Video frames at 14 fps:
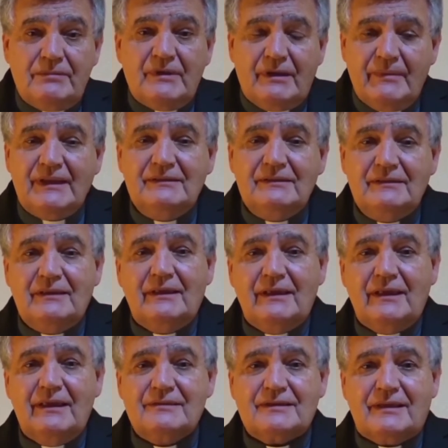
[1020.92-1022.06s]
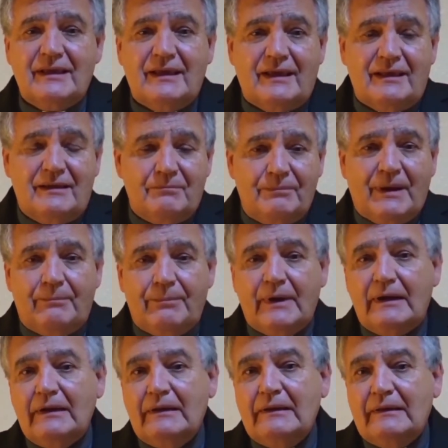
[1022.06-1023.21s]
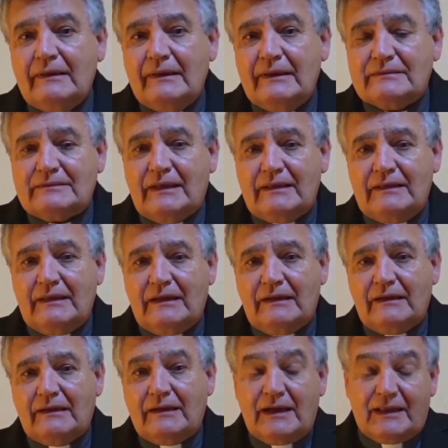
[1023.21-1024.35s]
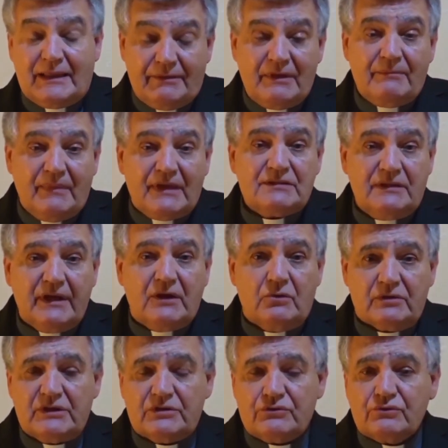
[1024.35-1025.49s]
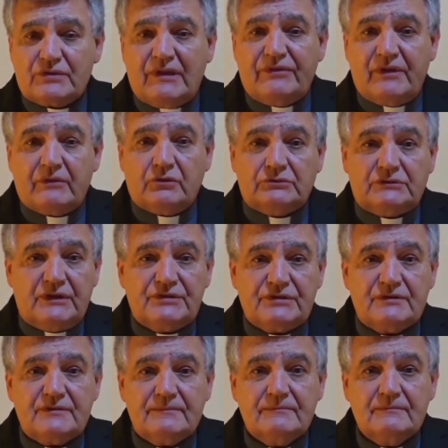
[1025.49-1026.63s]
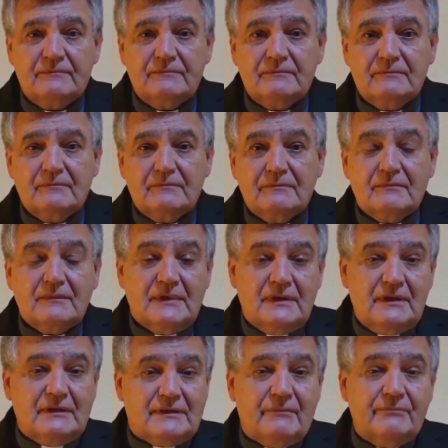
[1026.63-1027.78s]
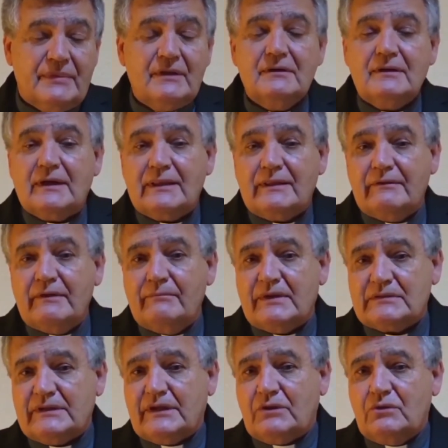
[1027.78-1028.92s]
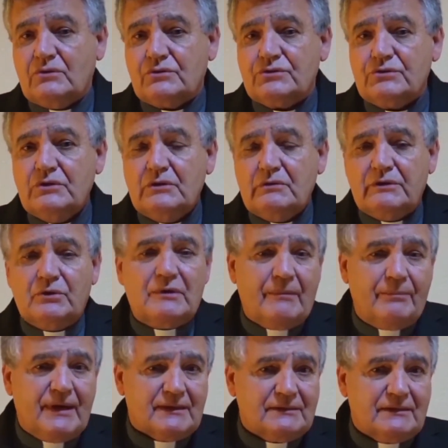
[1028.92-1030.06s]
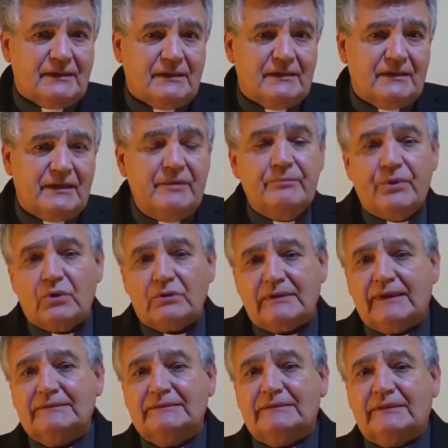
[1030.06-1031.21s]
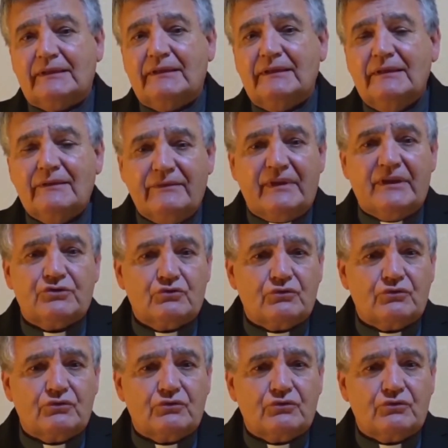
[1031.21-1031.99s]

what would possibly happen is that the Pope would be more and more distant from his priests, and also more and more distant from an important part of his faithful.